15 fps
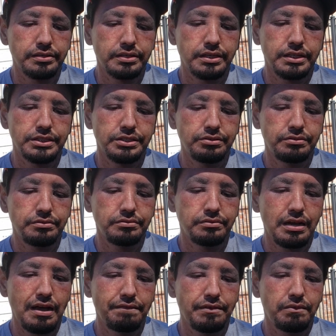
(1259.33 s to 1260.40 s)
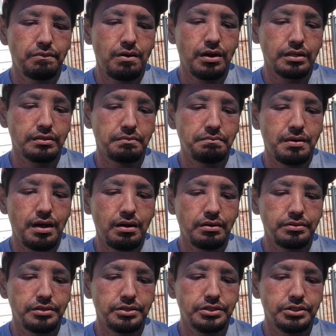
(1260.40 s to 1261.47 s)
because you haven't walked a mile
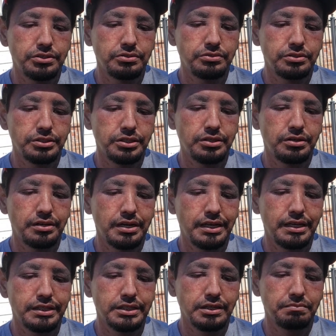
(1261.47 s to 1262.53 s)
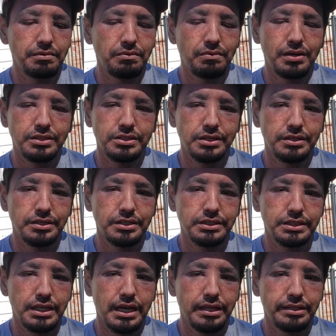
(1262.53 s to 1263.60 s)
in their shoes, you know, and it took me a while to
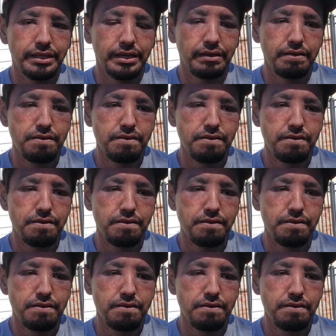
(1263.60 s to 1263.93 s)
understand that.